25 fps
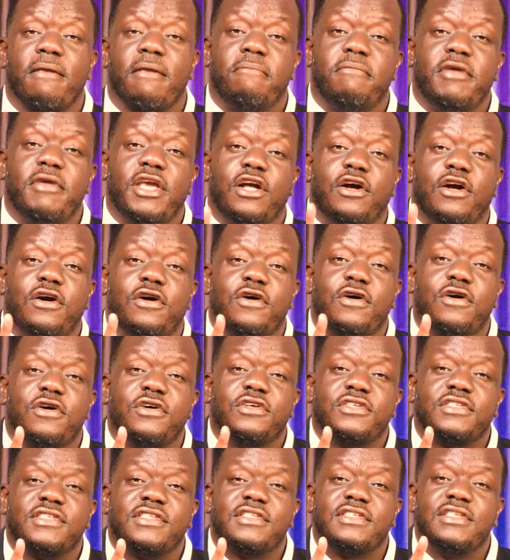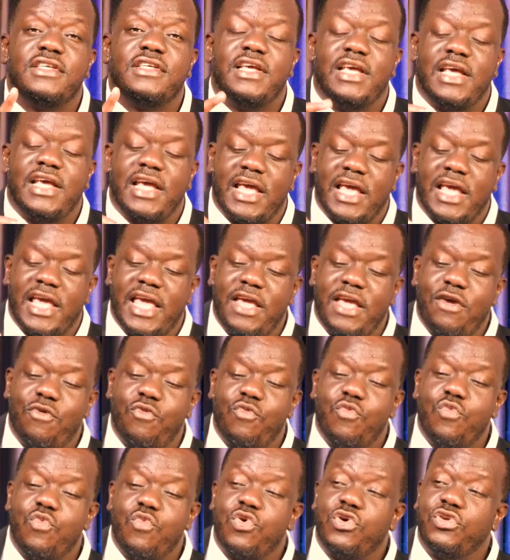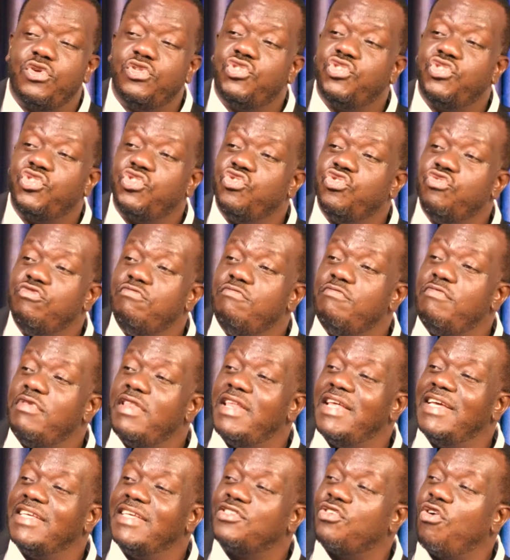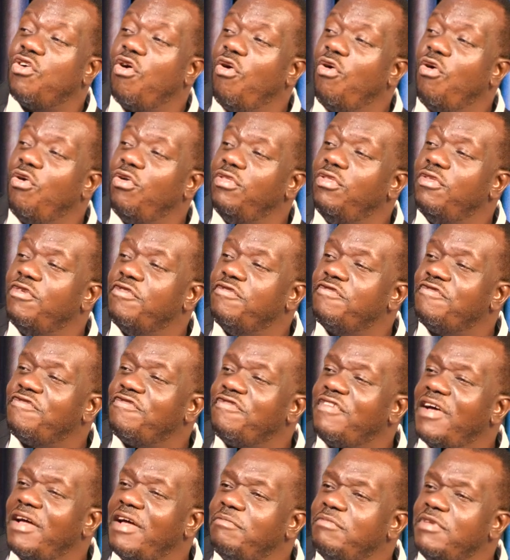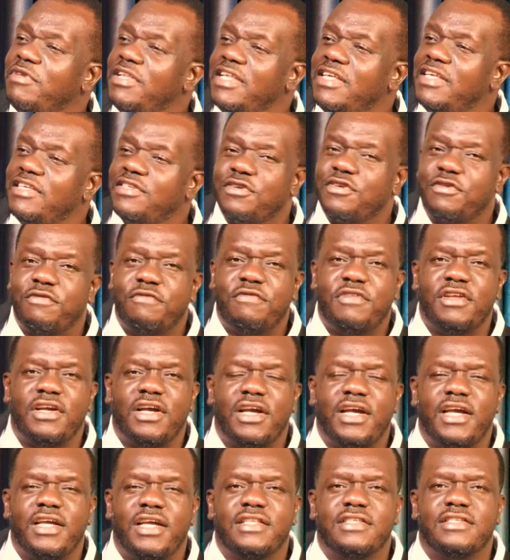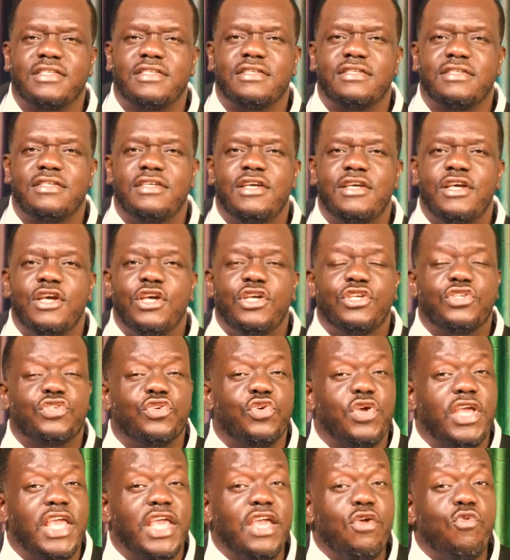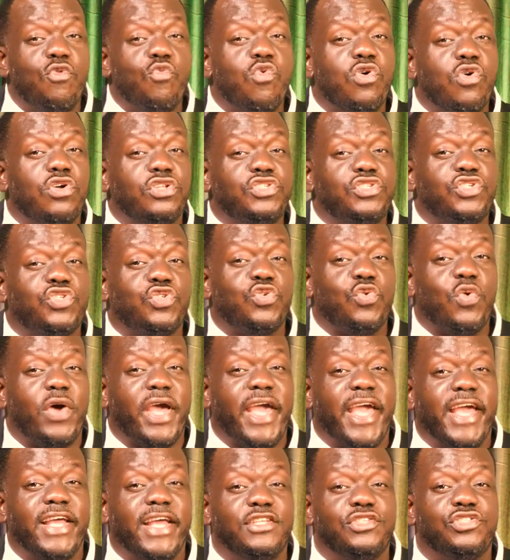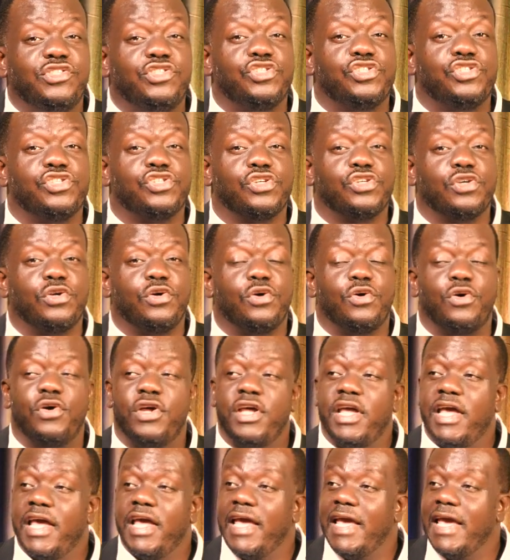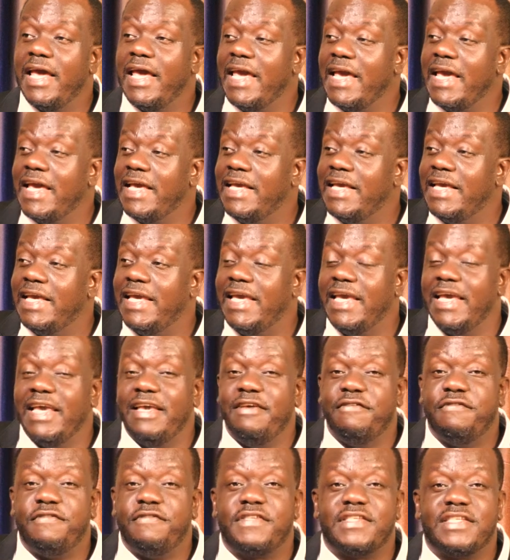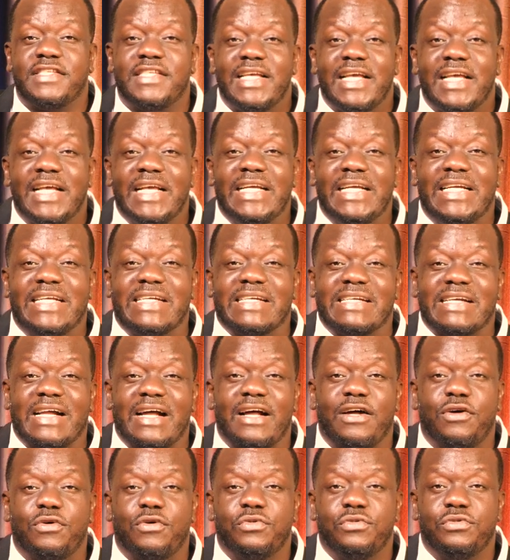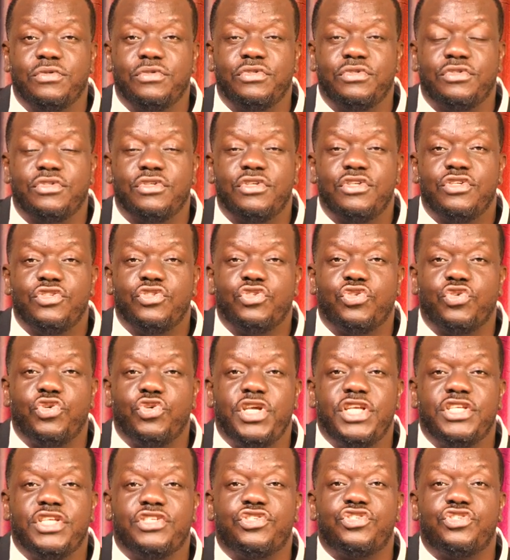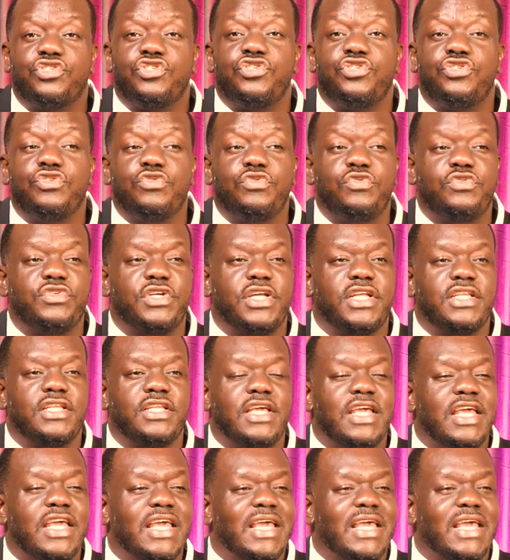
Because he wants to bless all the families of the earth. So he wants to ensure he gives ground to his children